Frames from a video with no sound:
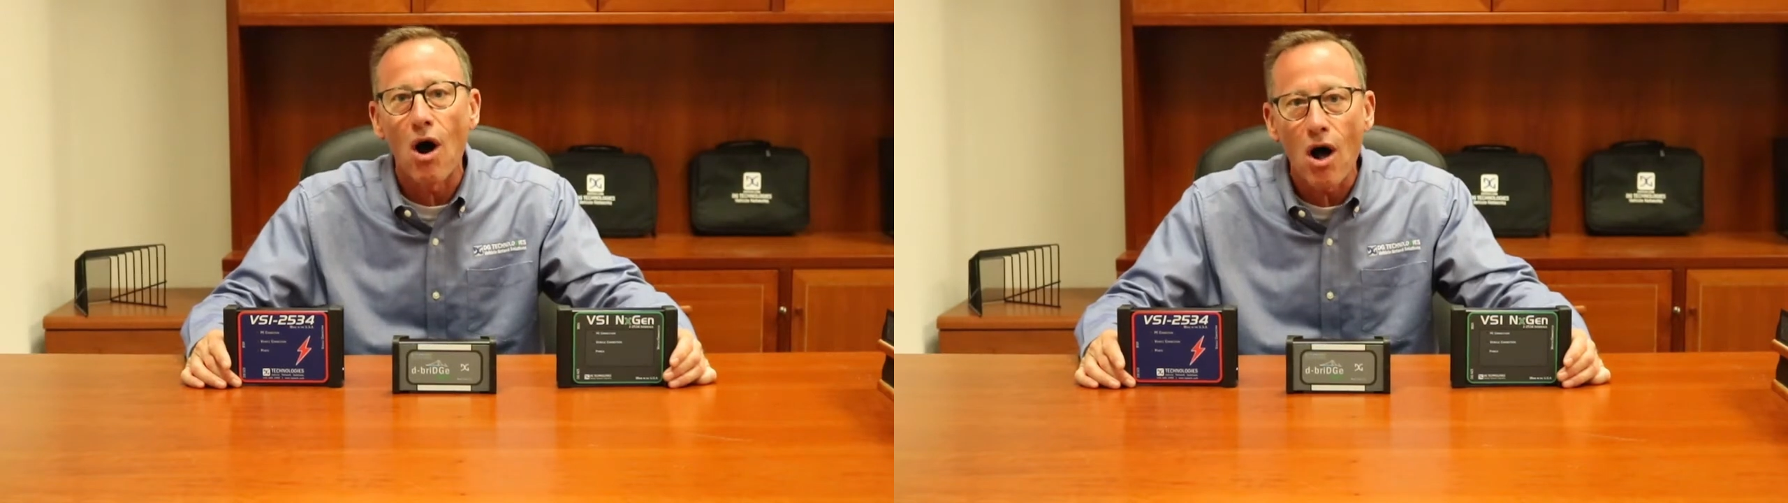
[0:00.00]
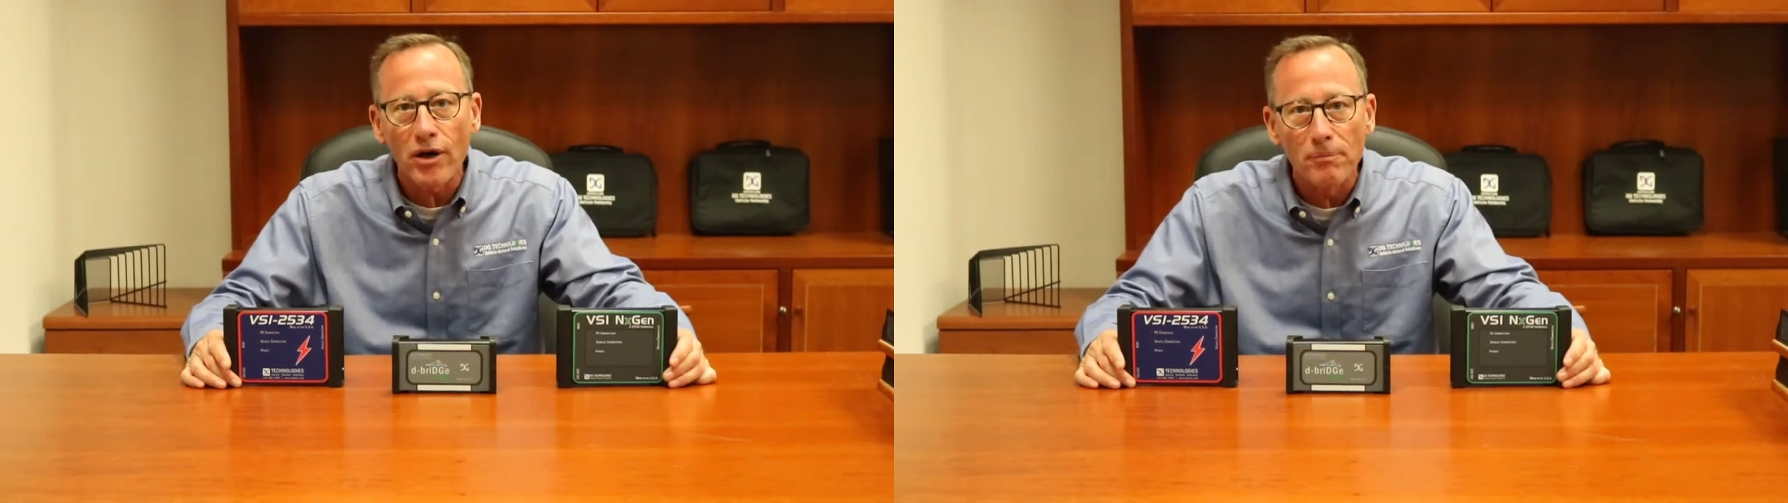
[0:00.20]

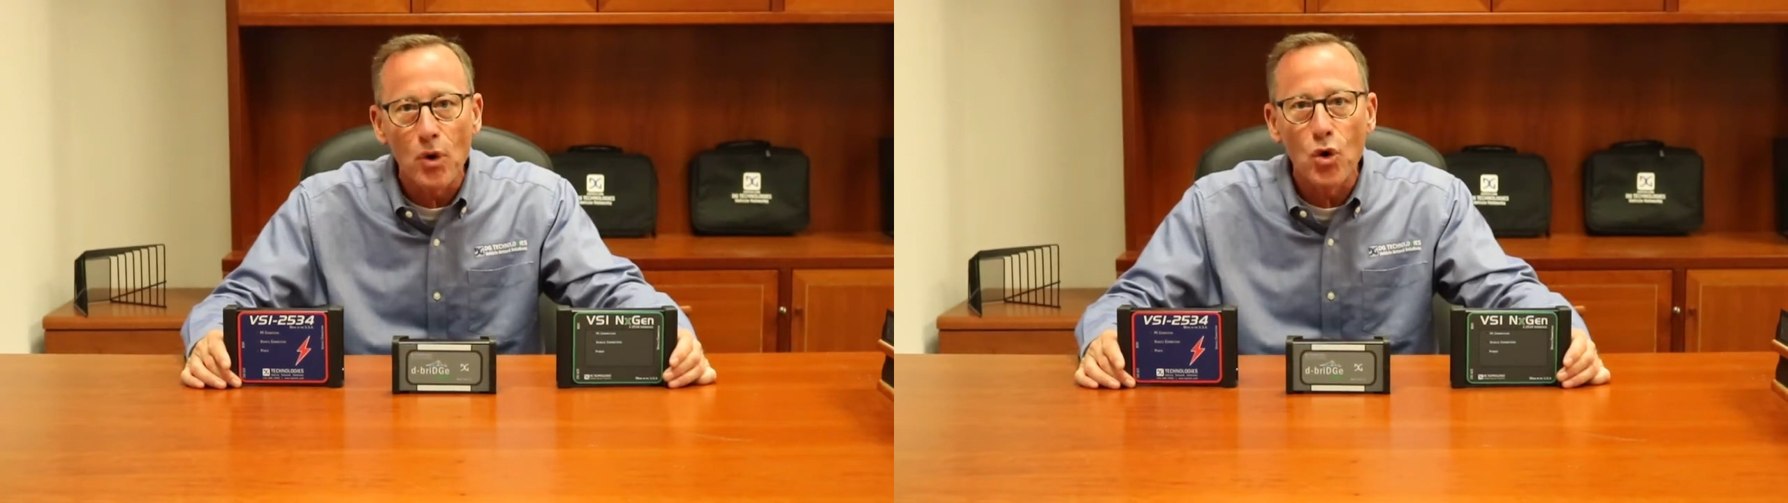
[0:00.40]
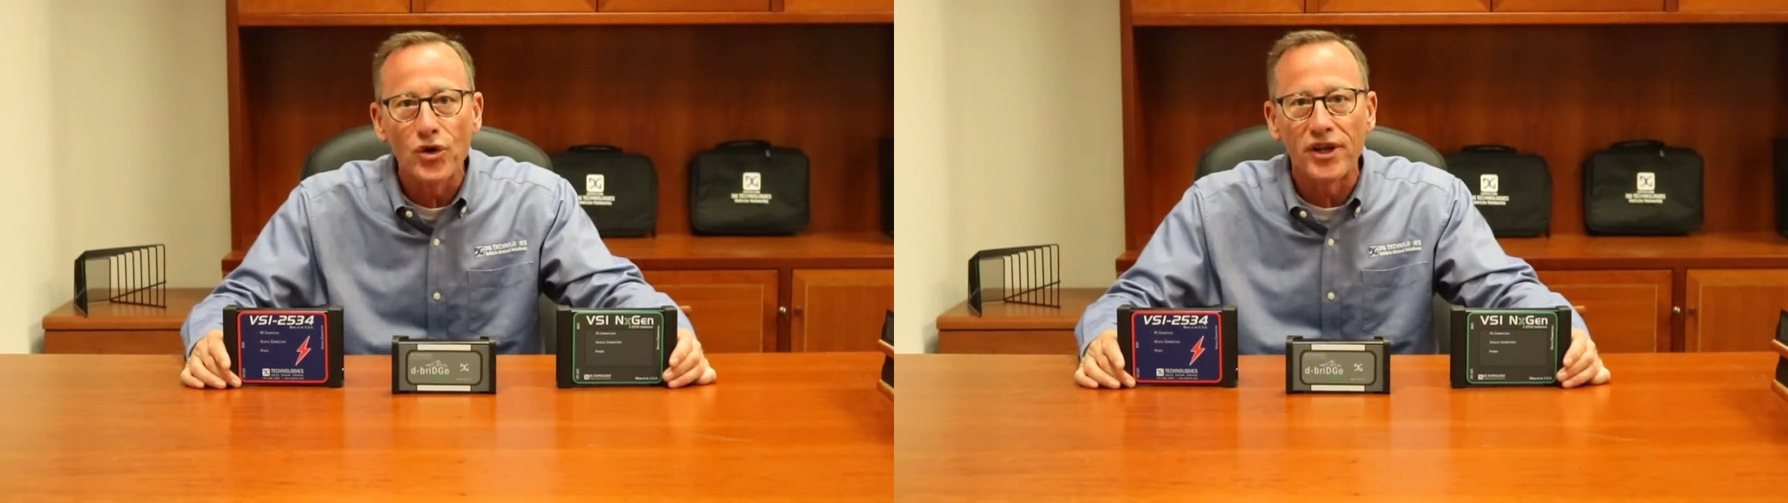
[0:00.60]

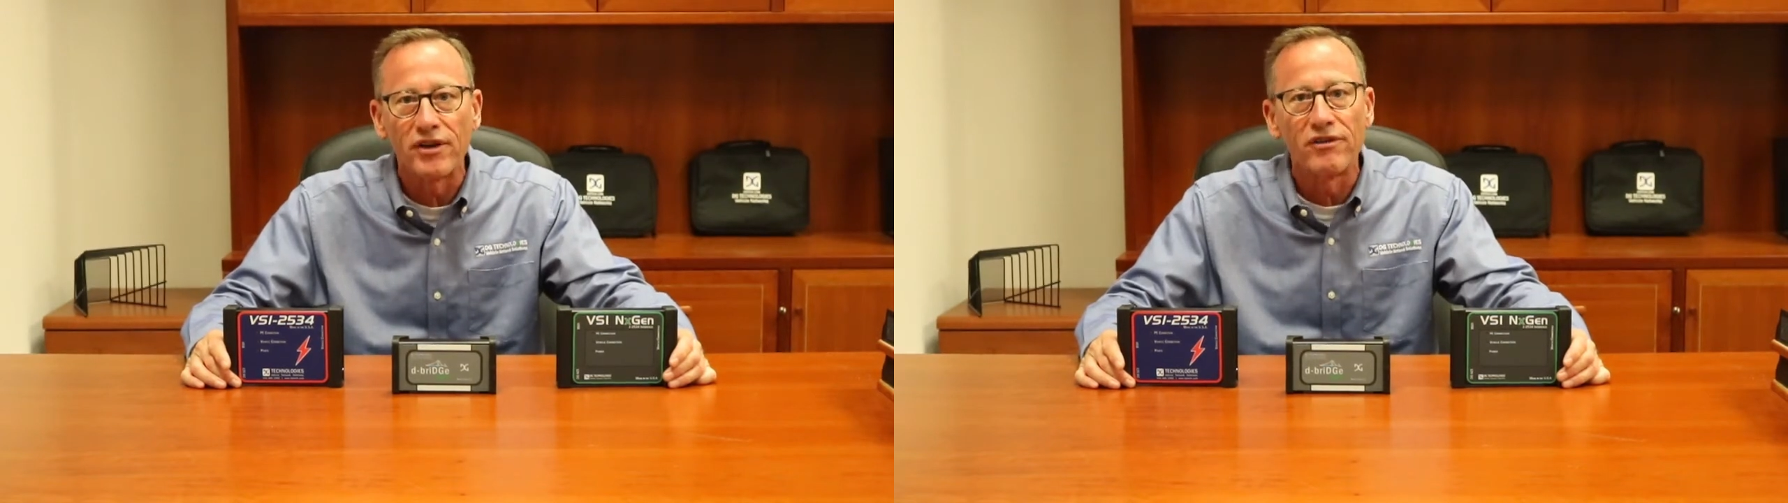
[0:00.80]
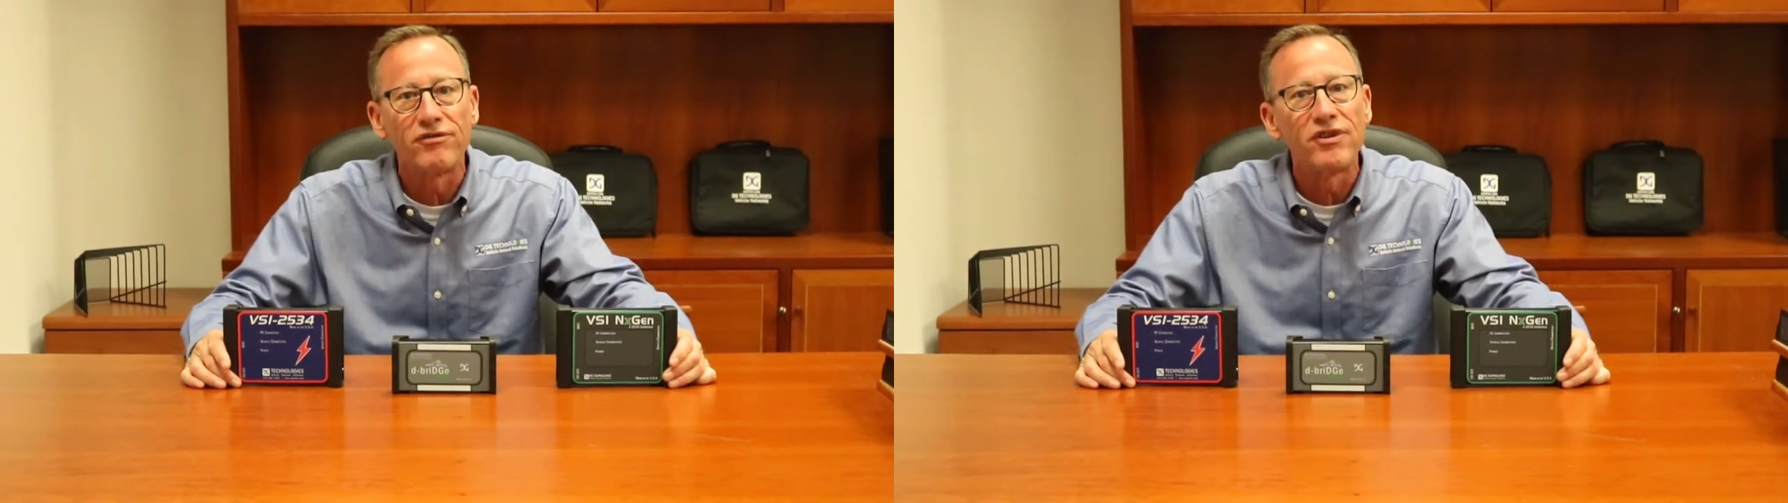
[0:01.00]

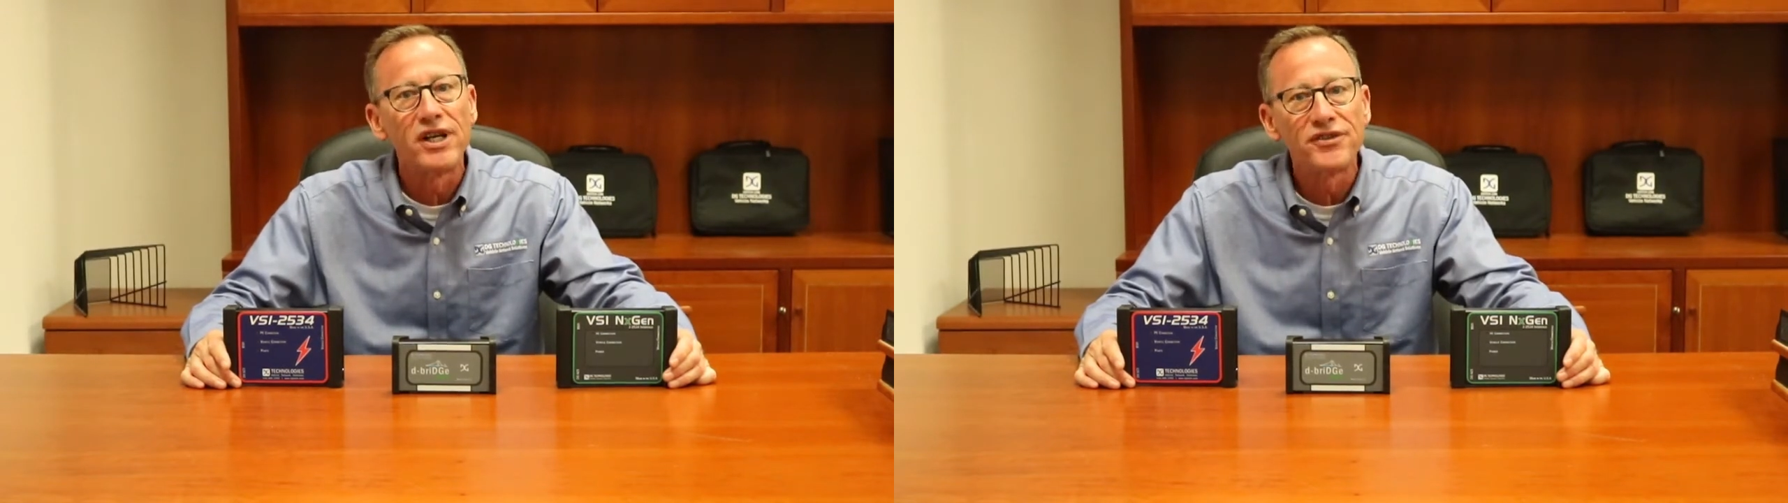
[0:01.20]
automotive